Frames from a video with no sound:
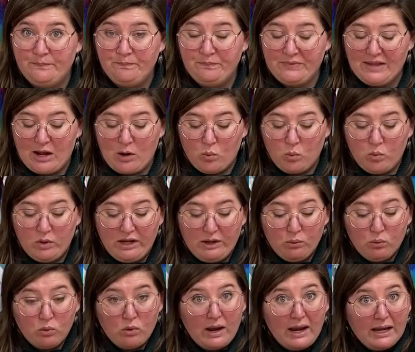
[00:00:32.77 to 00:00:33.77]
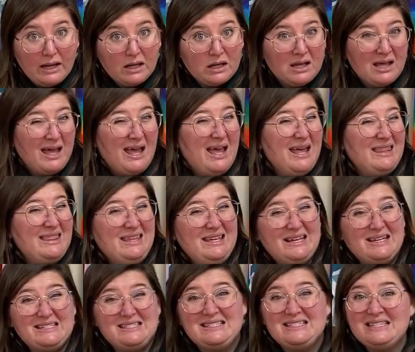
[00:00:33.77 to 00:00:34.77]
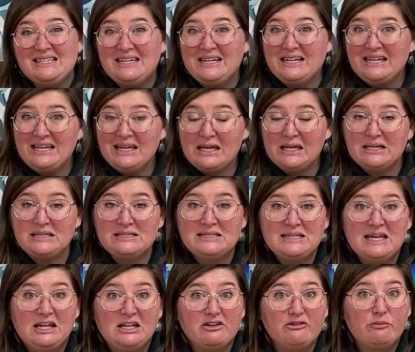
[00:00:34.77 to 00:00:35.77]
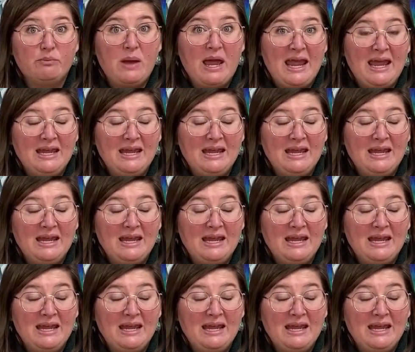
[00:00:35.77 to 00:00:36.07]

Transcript: Now we rank the acidity in a scale of